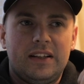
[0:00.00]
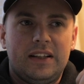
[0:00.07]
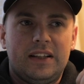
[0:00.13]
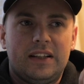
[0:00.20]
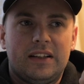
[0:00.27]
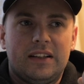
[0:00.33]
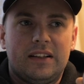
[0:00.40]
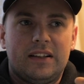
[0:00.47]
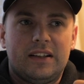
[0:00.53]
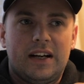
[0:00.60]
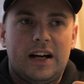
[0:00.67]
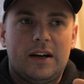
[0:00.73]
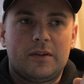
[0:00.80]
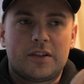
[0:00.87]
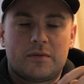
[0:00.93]
And
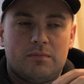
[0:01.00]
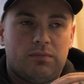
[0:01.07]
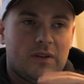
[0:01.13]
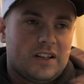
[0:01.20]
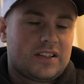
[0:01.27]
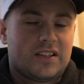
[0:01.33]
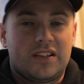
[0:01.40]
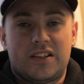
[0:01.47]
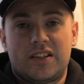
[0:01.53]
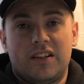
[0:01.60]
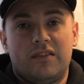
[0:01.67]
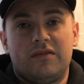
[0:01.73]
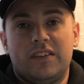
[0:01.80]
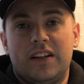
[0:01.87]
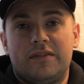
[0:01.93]
I was busting
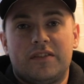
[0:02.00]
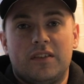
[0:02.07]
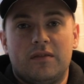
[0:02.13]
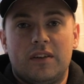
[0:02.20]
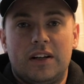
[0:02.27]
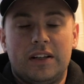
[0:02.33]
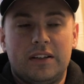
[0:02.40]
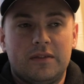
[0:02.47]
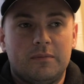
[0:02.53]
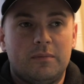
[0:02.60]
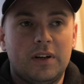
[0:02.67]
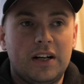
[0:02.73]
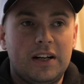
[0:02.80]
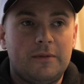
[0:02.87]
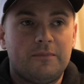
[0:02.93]
stuff left and right.
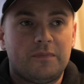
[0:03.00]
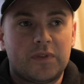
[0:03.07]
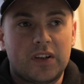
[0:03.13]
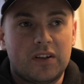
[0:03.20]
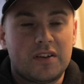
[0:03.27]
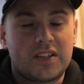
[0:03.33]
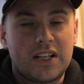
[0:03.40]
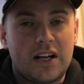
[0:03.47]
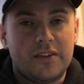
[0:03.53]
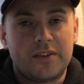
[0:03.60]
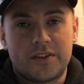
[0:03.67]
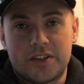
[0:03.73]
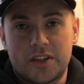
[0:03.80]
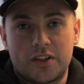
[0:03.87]
But turns out there's a